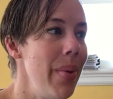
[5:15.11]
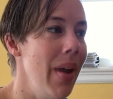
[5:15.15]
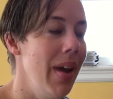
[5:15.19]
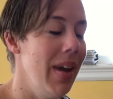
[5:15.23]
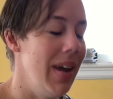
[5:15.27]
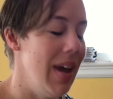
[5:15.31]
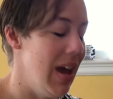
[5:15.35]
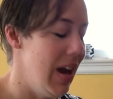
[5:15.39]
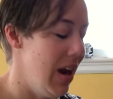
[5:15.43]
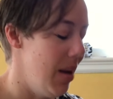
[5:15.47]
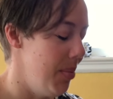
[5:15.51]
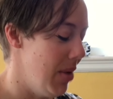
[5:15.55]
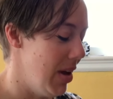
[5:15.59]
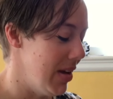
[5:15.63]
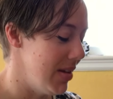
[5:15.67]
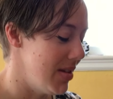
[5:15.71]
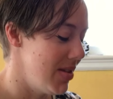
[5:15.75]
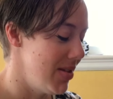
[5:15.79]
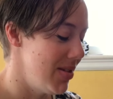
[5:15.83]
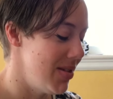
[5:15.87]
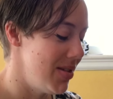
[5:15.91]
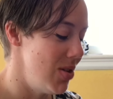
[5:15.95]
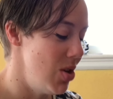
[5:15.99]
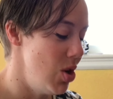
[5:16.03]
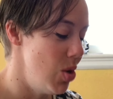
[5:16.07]
Again, I'm not
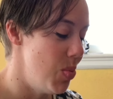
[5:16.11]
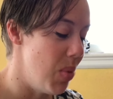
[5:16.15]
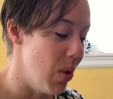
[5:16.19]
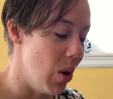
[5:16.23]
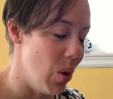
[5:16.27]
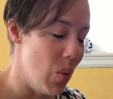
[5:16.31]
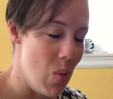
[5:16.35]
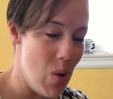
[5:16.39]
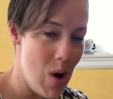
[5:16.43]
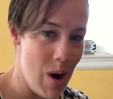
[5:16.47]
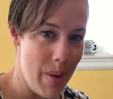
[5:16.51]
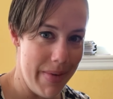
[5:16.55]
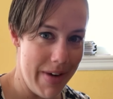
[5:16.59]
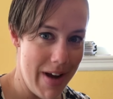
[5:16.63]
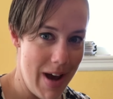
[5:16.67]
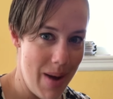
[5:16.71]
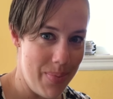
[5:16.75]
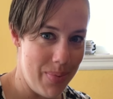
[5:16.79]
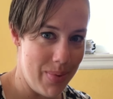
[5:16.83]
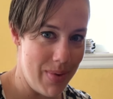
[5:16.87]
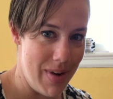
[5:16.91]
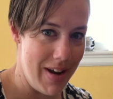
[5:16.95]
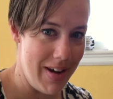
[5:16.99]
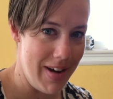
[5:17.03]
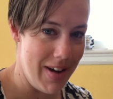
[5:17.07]
super warmed
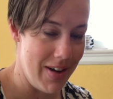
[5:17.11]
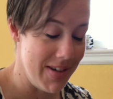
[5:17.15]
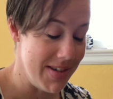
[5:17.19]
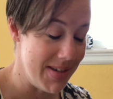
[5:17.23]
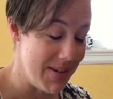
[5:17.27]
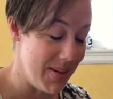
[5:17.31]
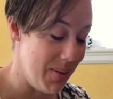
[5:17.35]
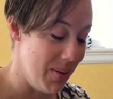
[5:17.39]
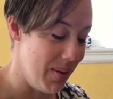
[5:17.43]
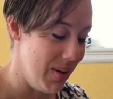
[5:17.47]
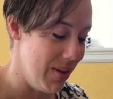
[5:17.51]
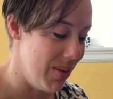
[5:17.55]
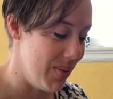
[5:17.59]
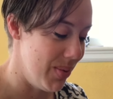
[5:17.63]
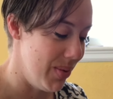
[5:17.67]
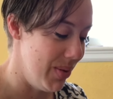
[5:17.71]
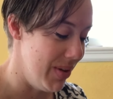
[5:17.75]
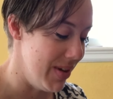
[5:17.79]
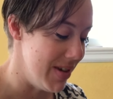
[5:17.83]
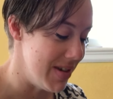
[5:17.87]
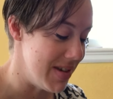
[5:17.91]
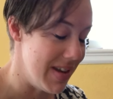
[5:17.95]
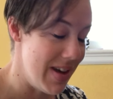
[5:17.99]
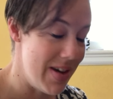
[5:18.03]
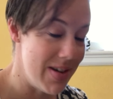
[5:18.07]
up right now as I'm going through
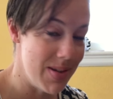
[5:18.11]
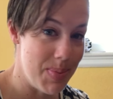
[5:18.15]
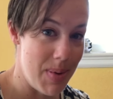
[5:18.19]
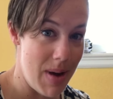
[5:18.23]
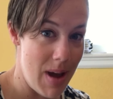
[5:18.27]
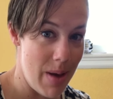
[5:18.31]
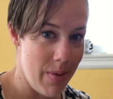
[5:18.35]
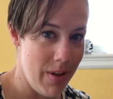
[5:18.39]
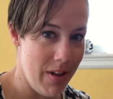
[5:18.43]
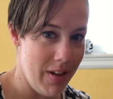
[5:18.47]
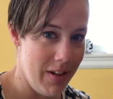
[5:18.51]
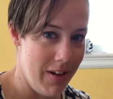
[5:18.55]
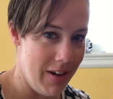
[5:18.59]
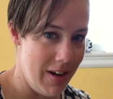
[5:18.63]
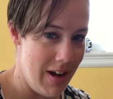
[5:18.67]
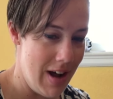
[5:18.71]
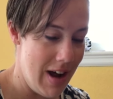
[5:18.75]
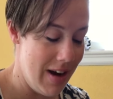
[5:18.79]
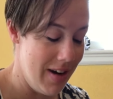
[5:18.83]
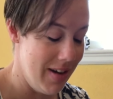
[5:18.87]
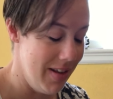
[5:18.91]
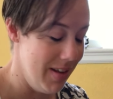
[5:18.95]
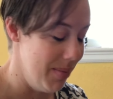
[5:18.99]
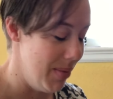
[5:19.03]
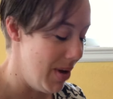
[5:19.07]
this. So that's probably a little
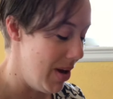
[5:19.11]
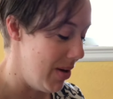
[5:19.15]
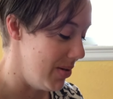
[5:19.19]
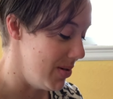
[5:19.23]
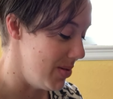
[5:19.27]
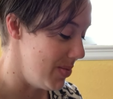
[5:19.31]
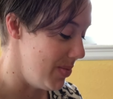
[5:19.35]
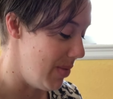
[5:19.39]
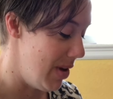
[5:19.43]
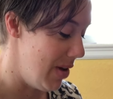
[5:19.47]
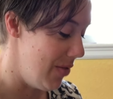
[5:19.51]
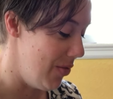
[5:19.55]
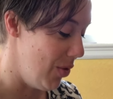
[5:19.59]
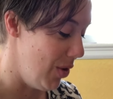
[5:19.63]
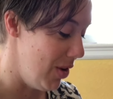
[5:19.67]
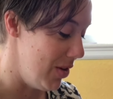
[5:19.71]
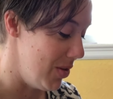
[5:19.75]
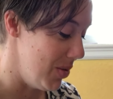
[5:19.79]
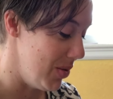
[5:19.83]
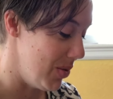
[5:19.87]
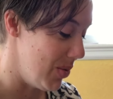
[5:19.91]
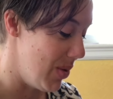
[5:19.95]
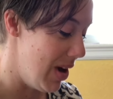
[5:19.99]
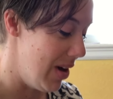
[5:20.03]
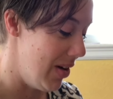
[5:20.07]
higher than my voice
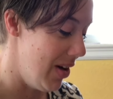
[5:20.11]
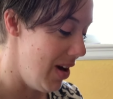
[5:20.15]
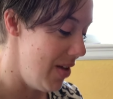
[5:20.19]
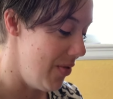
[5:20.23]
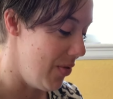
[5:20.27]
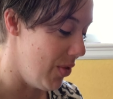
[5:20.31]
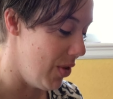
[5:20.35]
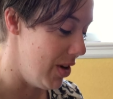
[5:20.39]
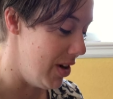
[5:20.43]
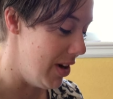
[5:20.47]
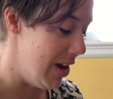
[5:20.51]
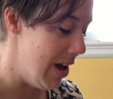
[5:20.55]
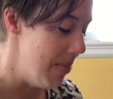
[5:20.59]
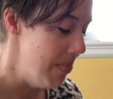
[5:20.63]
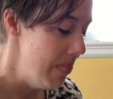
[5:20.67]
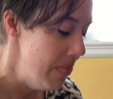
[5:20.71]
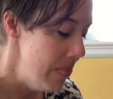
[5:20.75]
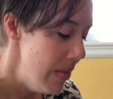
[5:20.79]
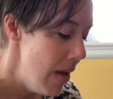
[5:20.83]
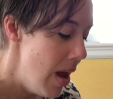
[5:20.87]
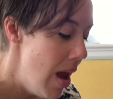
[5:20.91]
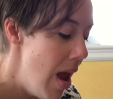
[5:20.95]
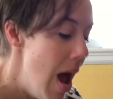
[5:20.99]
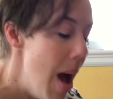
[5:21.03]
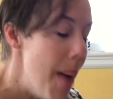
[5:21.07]
was quite ready for today.
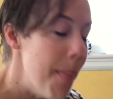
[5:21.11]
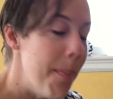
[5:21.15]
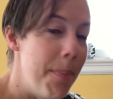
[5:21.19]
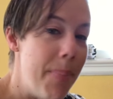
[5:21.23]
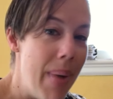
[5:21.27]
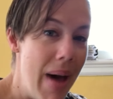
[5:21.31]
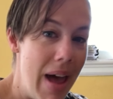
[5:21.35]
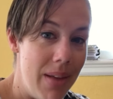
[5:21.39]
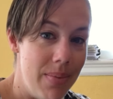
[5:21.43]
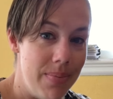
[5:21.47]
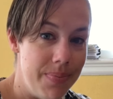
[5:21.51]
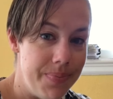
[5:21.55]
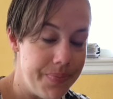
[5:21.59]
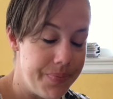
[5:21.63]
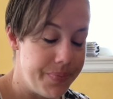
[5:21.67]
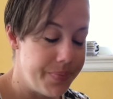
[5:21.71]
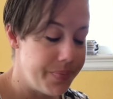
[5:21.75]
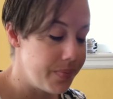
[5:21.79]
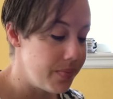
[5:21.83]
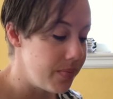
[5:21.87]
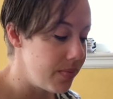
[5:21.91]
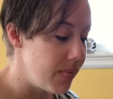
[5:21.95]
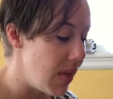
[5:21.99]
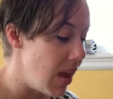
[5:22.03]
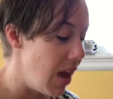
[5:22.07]
But
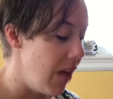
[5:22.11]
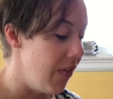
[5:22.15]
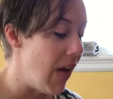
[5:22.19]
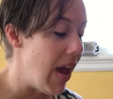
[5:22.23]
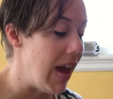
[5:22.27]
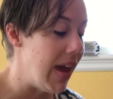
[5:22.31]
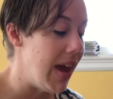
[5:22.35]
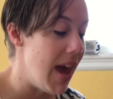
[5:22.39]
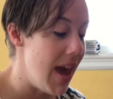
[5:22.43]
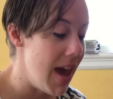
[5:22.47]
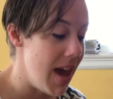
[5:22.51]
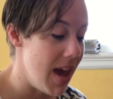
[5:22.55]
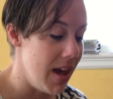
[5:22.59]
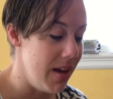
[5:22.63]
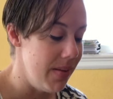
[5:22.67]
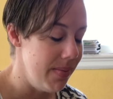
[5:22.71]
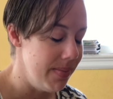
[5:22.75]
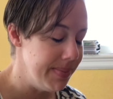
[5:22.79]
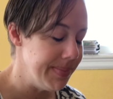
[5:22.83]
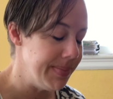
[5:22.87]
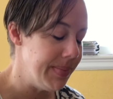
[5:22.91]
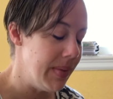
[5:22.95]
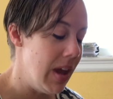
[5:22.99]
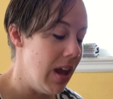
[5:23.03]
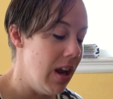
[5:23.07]
if I can,
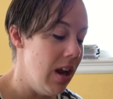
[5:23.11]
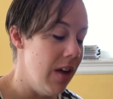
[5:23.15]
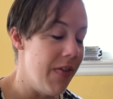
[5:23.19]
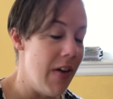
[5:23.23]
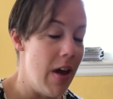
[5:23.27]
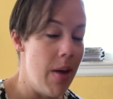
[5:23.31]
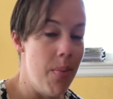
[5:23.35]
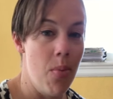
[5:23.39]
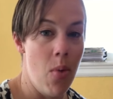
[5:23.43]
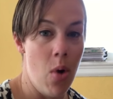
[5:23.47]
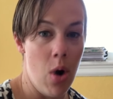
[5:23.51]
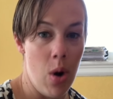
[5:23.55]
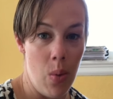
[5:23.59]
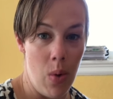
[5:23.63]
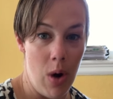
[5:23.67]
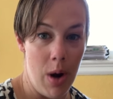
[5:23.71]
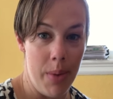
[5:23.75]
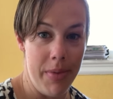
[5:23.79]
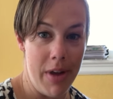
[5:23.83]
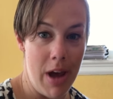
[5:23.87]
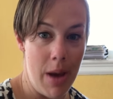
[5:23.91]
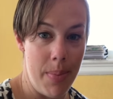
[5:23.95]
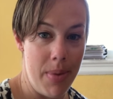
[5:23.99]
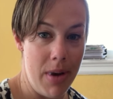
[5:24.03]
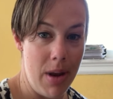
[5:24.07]
and if I'm more
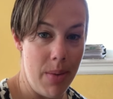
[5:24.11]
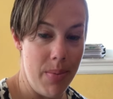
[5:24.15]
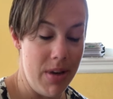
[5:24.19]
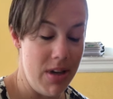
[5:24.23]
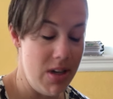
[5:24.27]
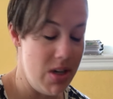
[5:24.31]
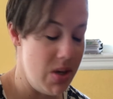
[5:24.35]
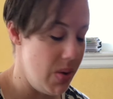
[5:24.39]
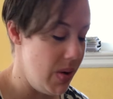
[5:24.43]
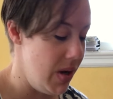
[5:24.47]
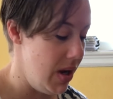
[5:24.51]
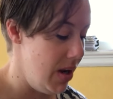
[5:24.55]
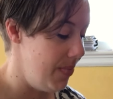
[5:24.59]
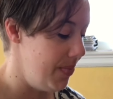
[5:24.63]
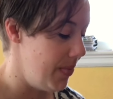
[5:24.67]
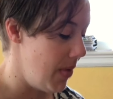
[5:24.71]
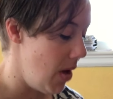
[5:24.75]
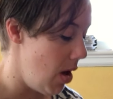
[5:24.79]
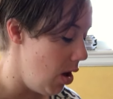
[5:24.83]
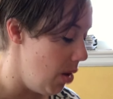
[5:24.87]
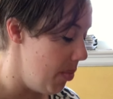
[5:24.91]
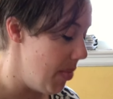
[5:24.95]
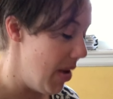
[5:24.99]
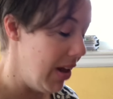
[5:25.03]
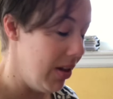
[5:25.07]
warmed up and I've been doing
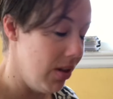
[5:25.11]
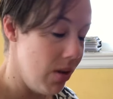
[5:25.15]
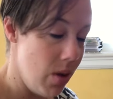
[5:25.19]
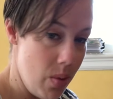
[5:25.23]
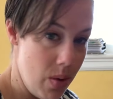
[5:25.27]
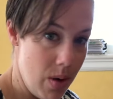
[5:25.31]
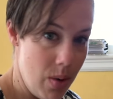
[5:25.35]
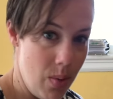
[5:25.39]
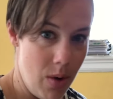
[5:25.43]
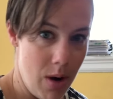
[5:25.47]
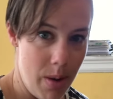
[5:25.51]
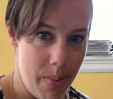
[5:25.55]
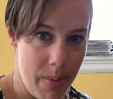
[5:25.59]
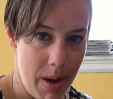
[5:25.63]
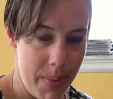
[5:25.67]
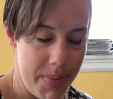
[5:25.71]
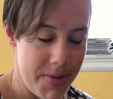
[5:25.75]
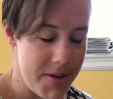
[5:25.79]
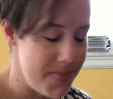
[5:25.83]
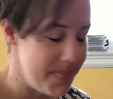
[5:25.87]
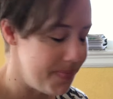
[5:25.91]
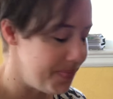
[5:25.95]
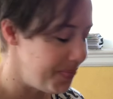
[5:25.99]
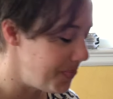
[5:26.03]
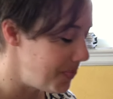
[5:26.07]
all my lower
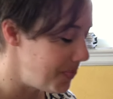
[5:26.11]
warm-ups,